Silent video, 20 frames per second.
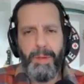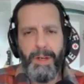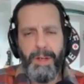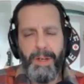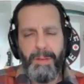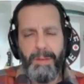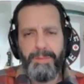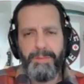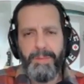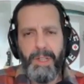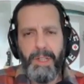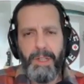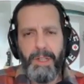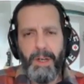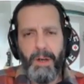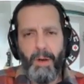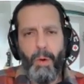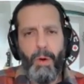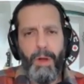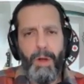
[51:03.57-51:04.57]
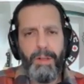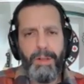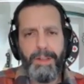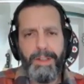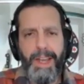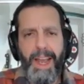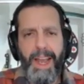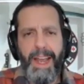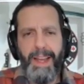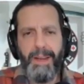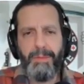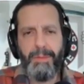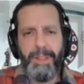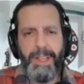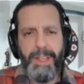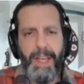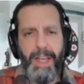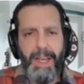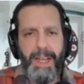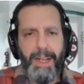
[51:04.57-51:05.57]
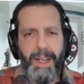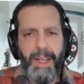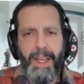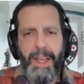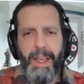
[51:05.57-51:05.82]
um, a, oil can with that.